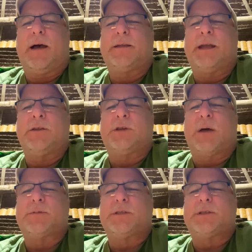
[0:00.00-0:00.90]
Dean
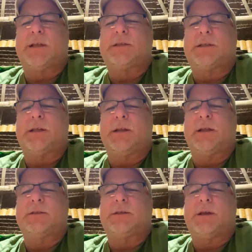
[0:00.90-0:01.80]
Thompson says,
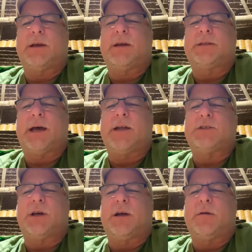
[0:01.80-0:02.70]
let's
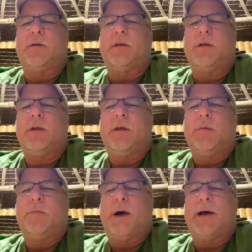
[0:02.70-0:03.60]
attach
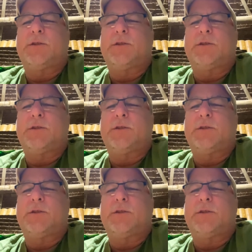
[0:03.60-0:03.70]
Ma